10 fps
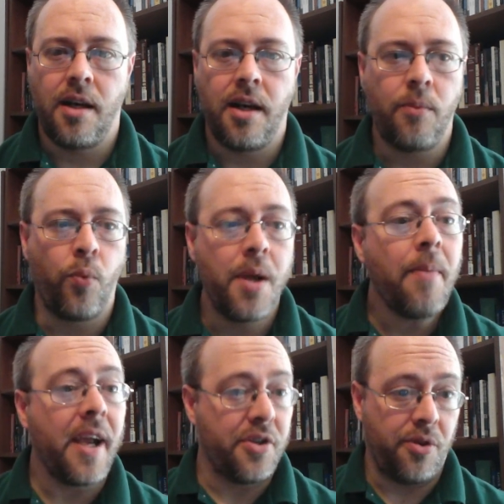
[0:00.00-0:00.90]
We
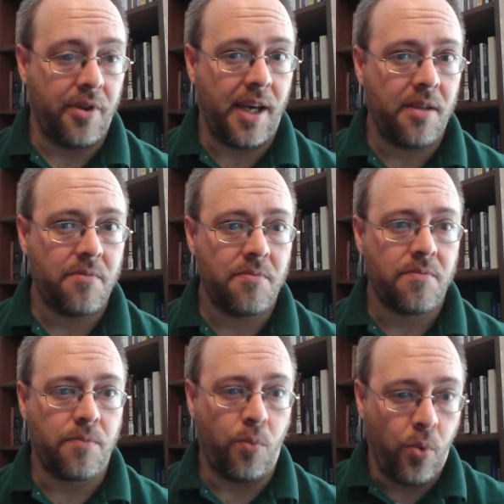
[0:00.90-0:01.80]
might do that.
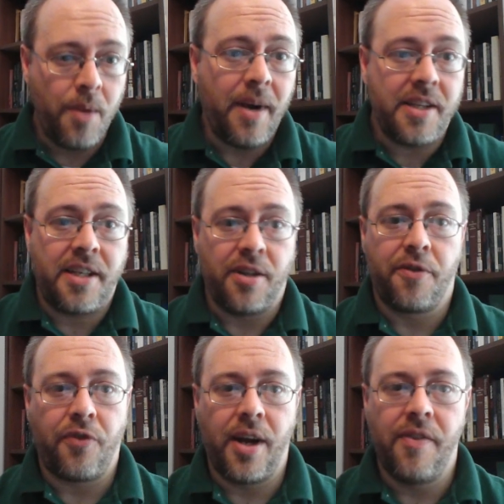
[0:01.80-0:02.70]
We might tell a
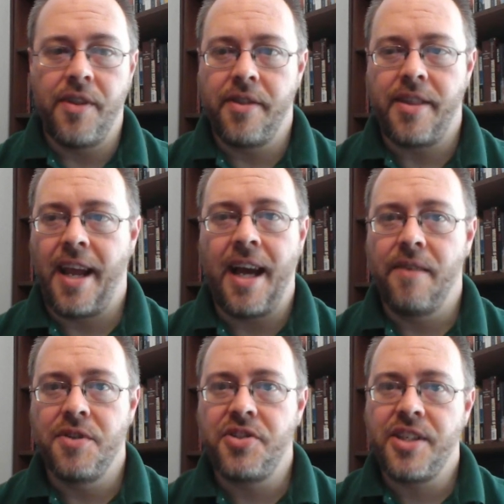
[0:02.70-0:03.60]
friend that they
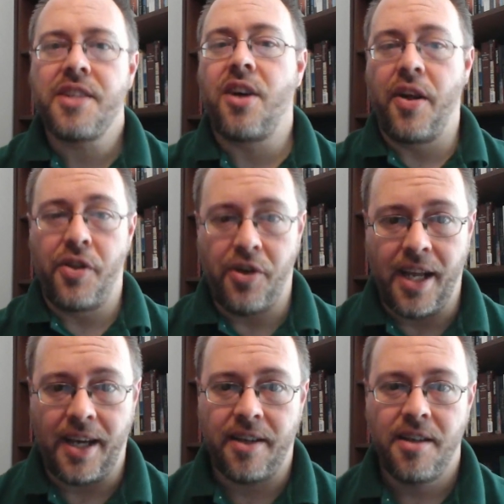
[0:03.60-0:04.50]
have a zit on their
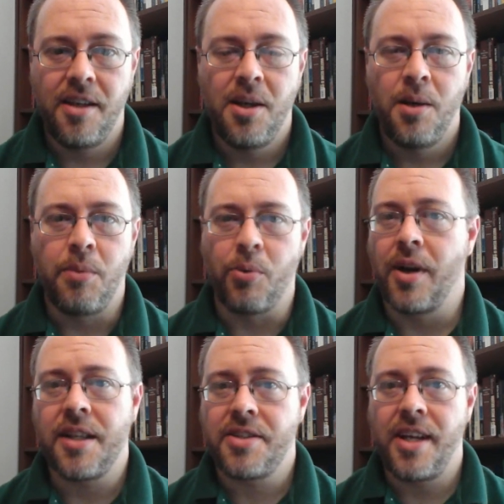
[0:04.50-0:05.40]
neck, but we're
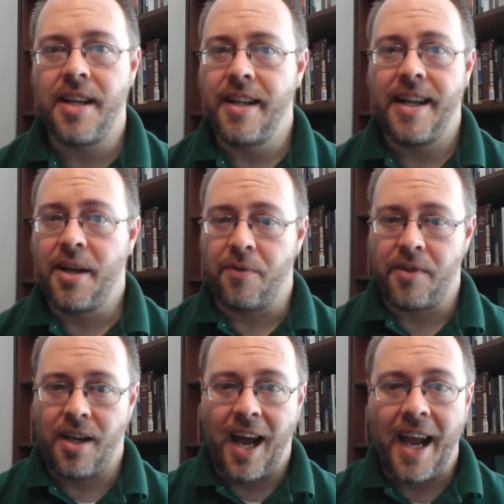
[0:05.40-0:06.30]
not saying it out of
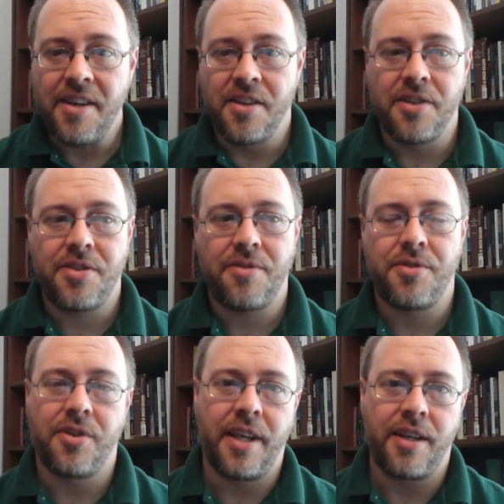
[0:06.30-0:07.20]
kindness
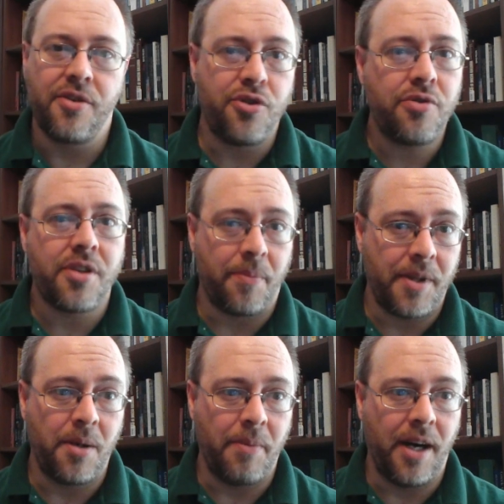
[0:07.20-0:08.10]
so they can do
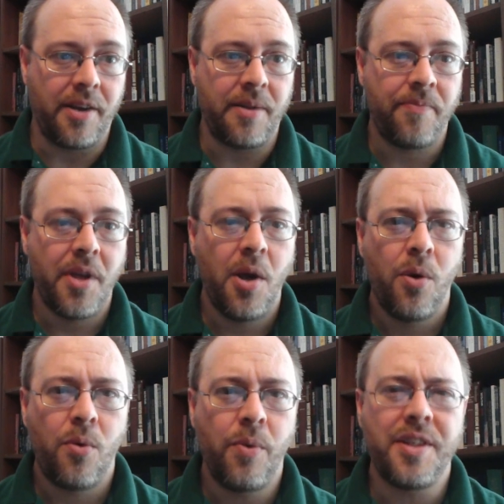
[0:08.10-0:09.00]
something about it.
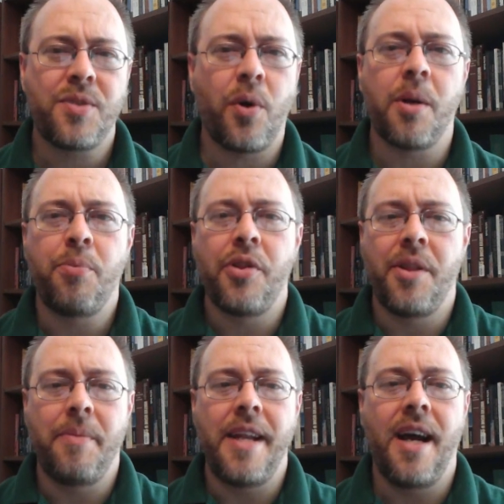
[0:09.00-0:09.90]
We just want to put
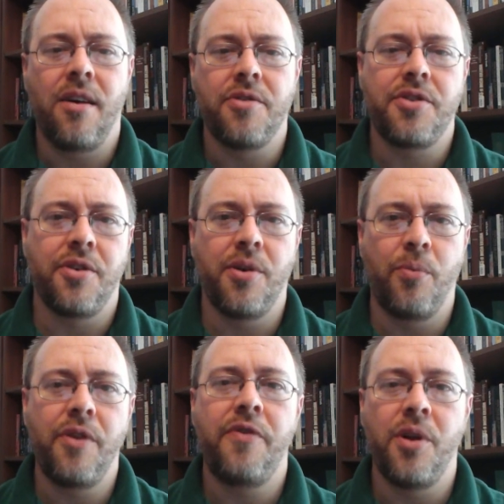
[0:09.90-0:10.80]
them down so that
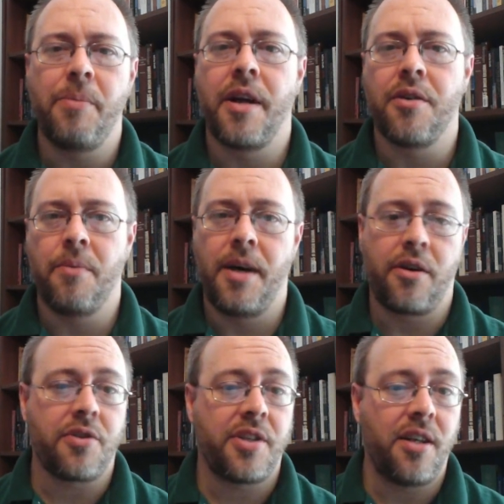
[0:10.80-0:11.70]
we feel better about
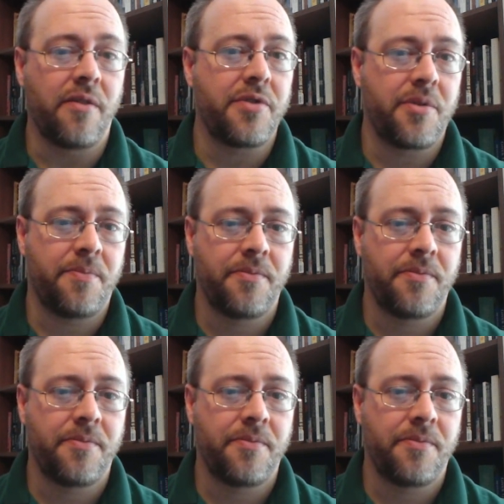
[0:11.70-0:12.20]
ourselves.